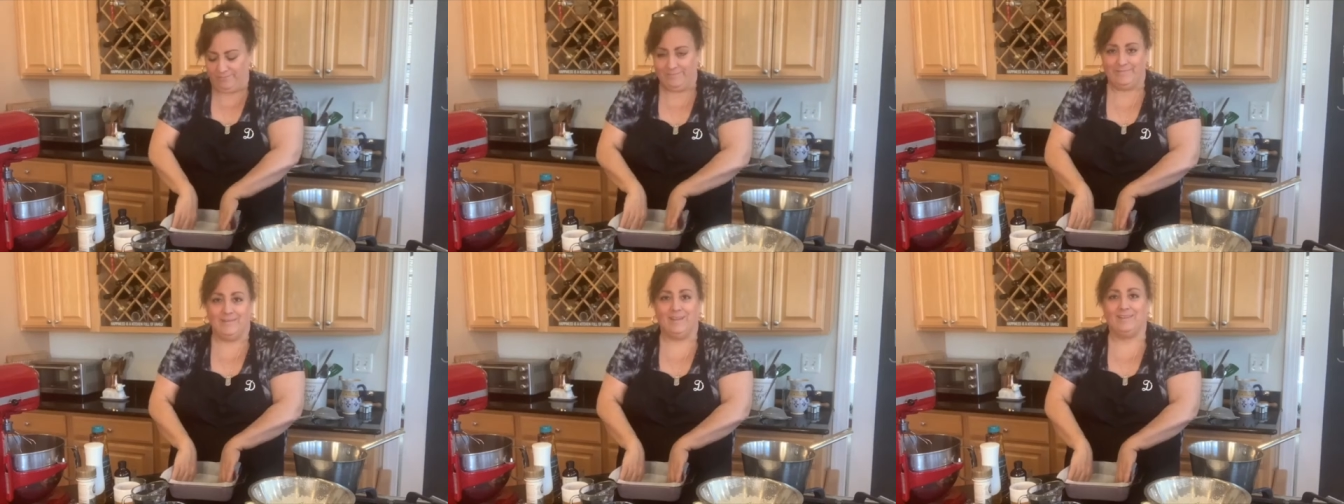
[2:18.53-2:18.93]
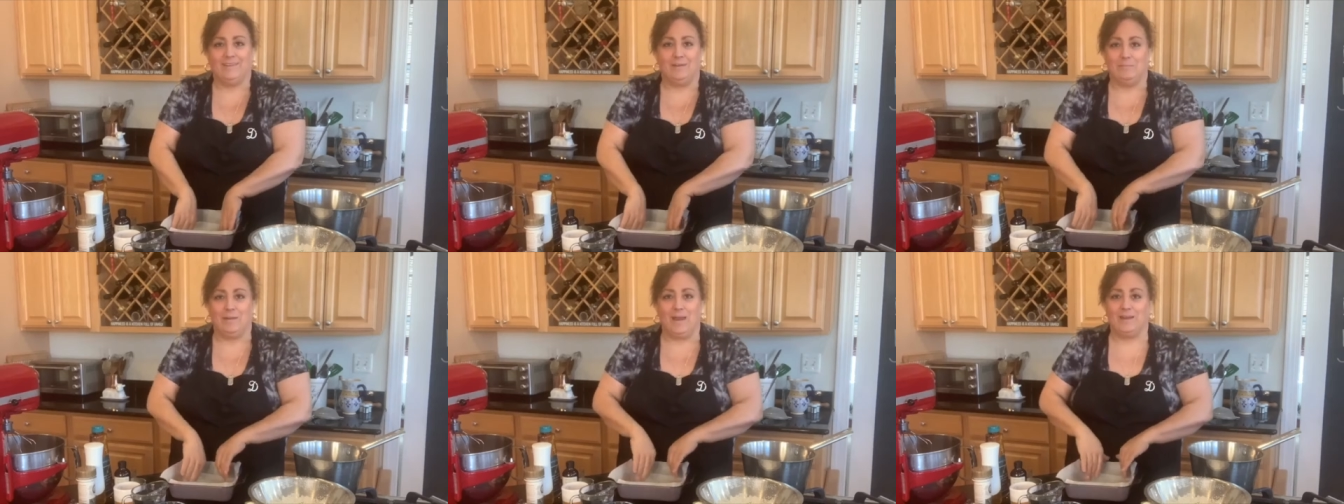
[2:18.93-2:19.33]
Not
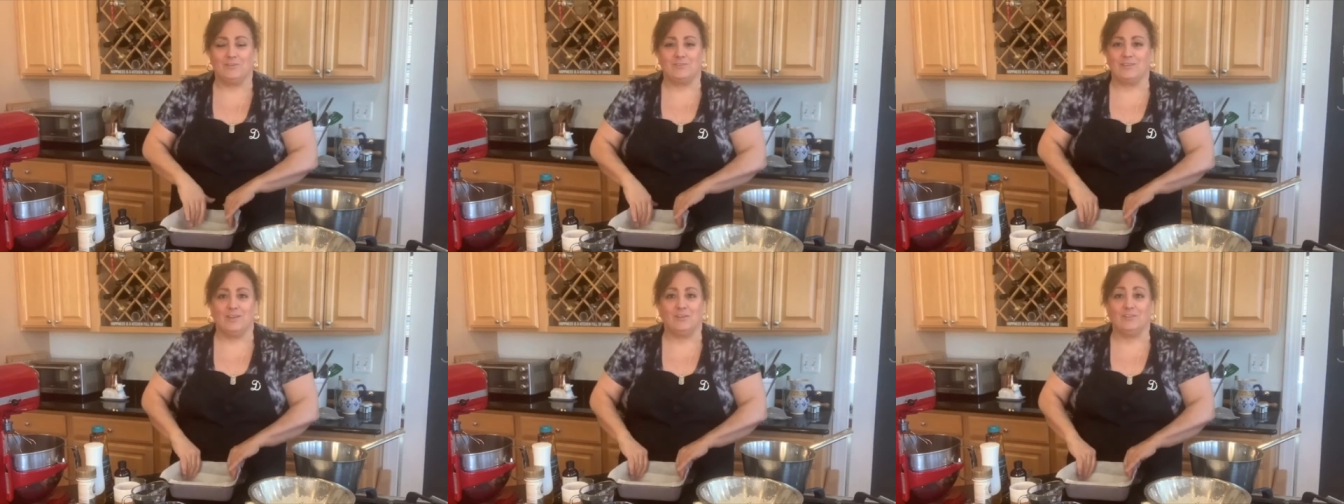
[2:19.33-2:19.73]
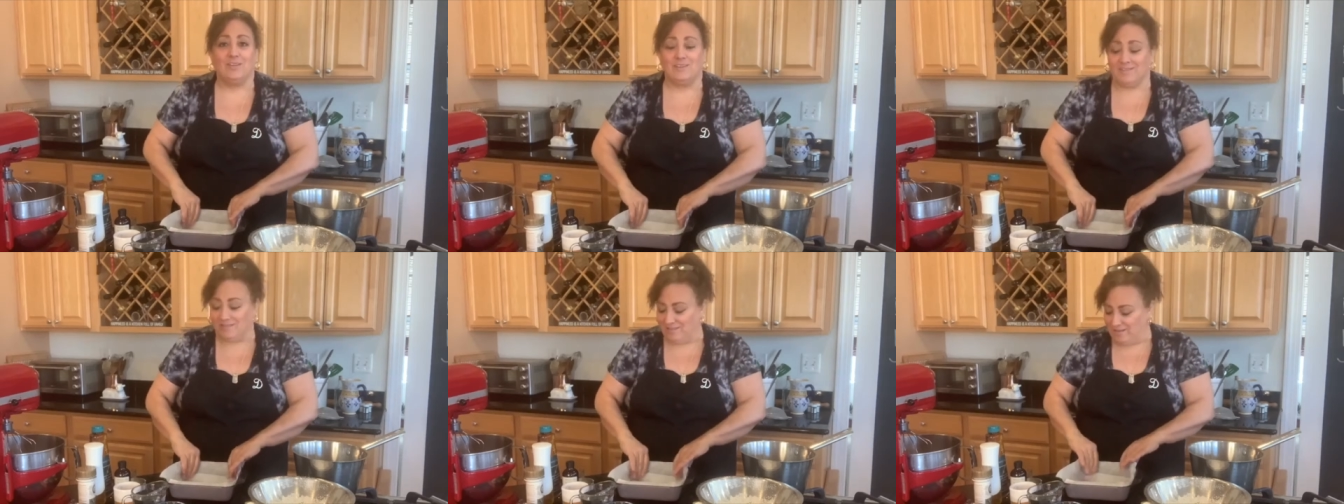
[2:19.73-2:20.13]
that it matters, they all
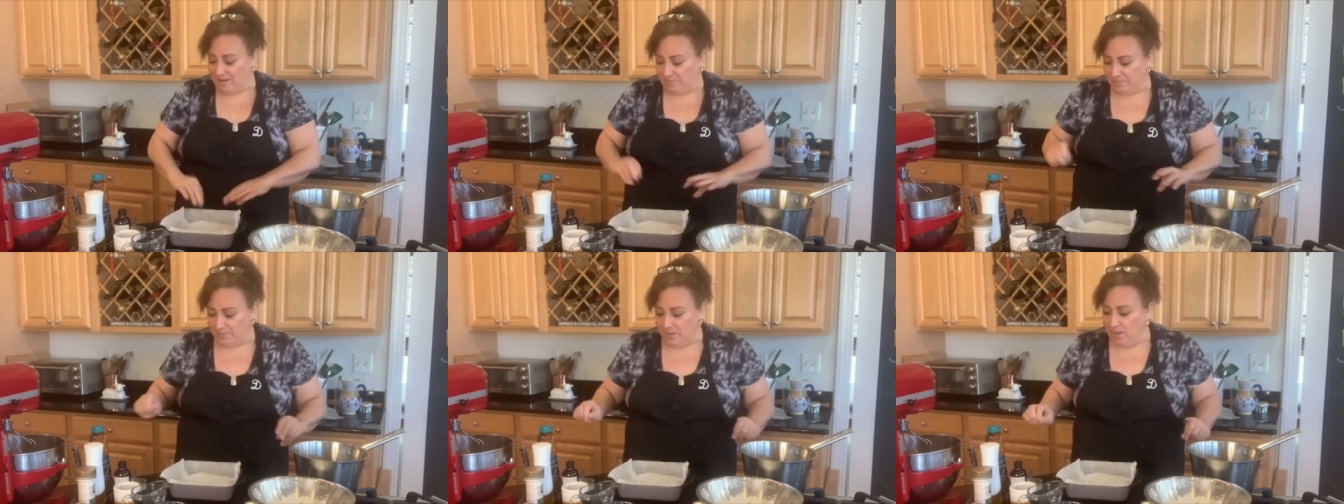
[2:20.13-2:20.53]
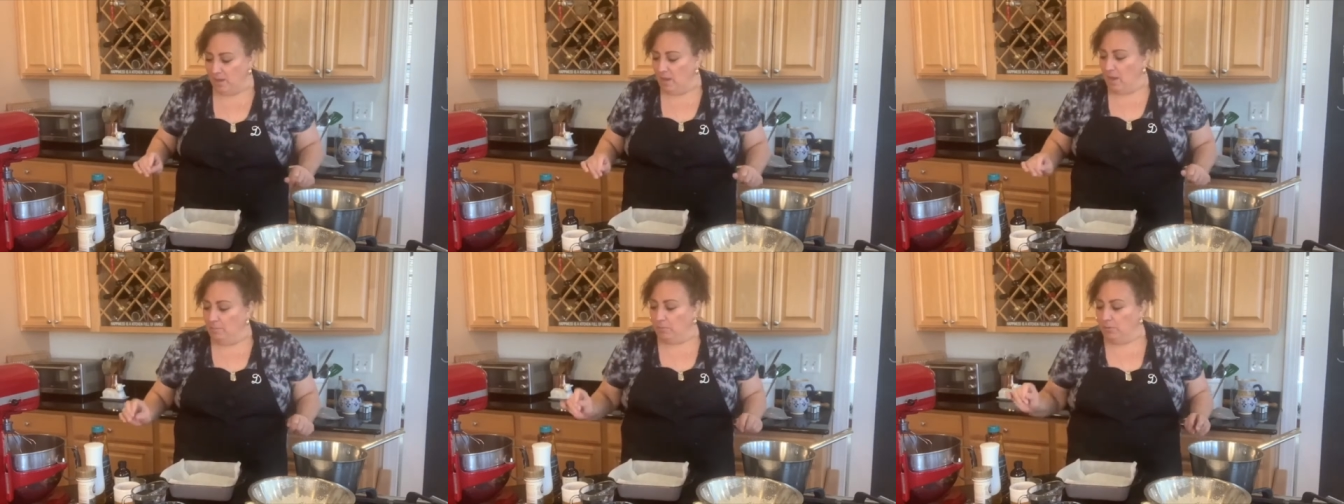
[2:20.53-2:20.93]
taste the same.
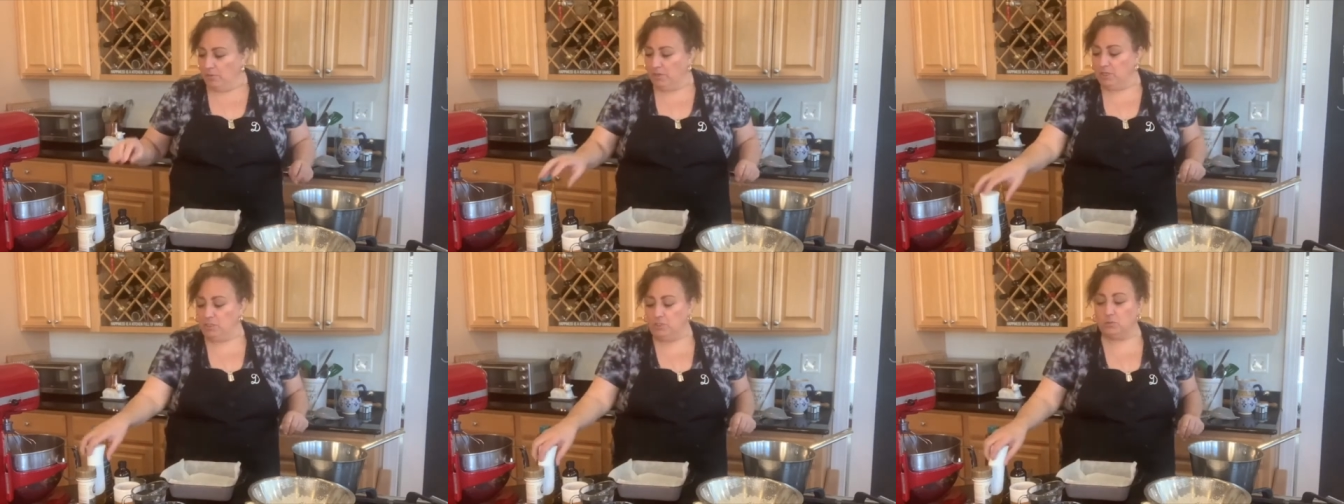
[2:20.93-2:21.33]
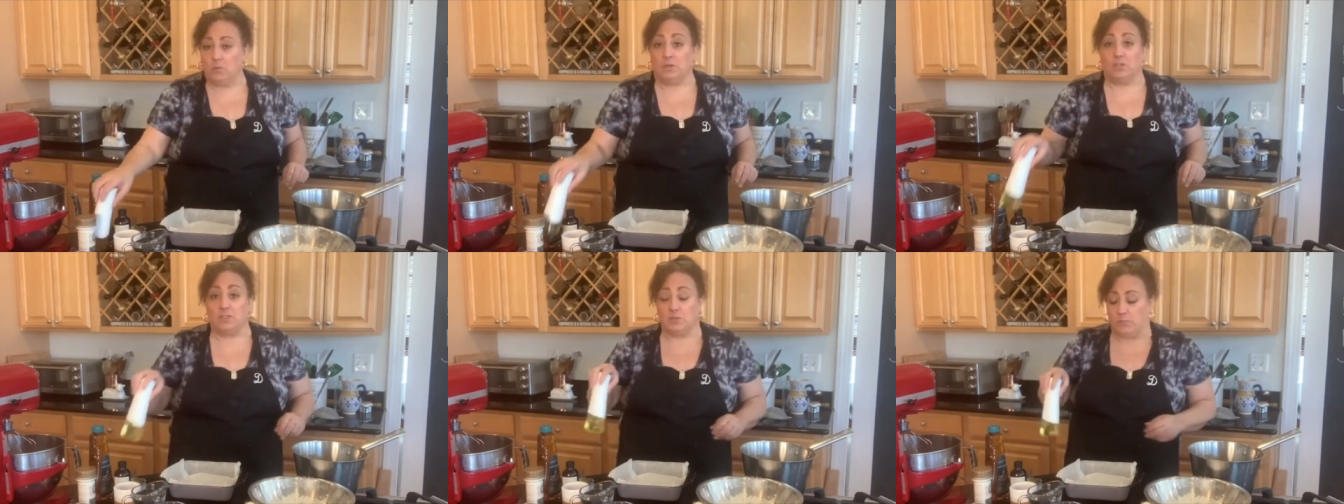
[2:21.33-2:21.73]
But what we're gonna do is we're
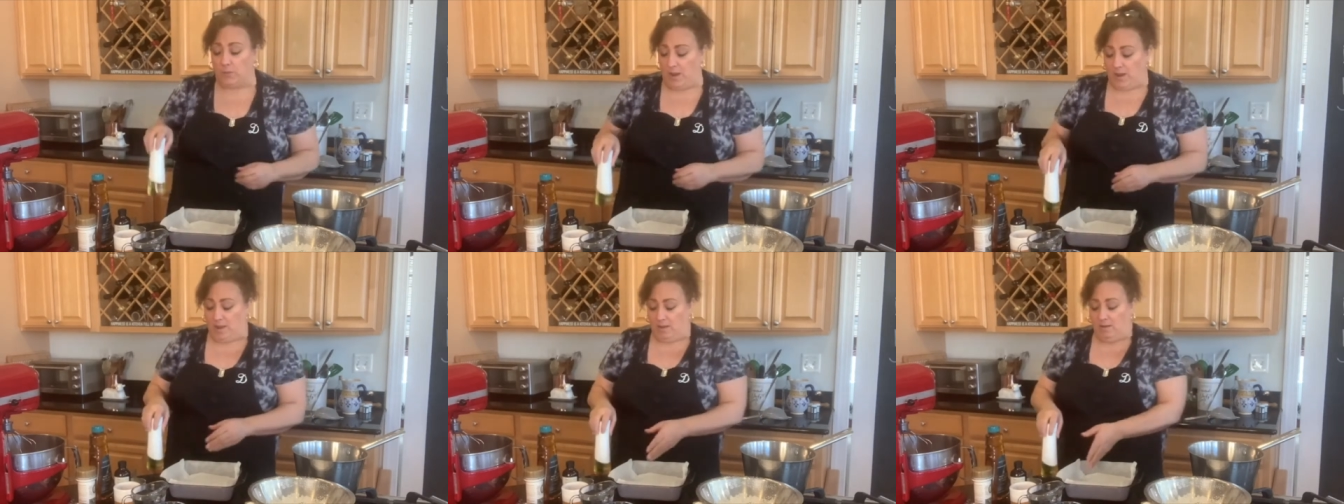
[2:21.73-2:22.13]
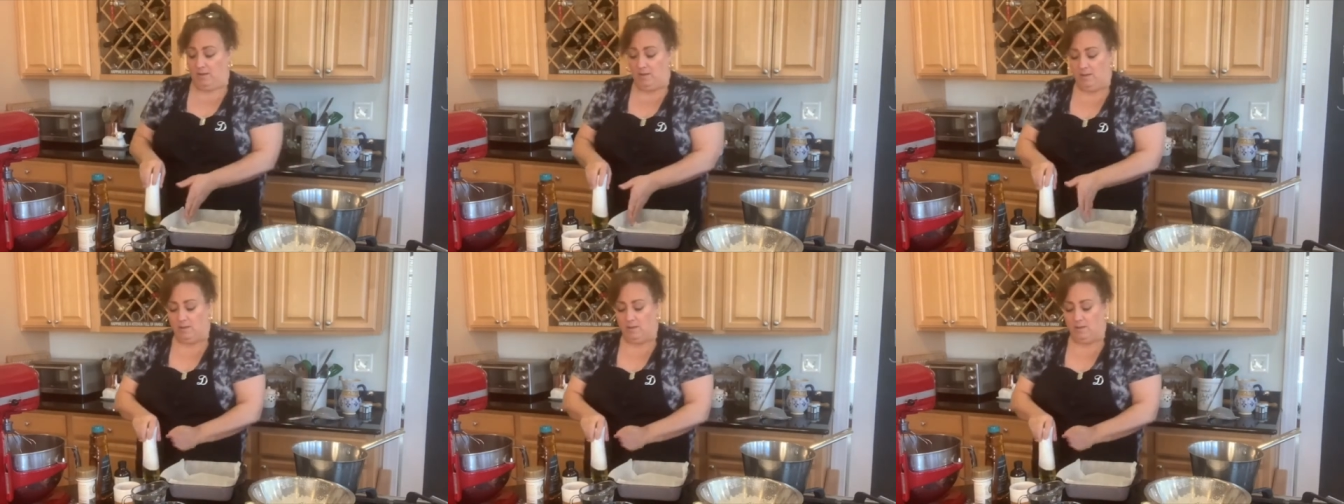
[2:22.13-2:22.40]
gonna spray it.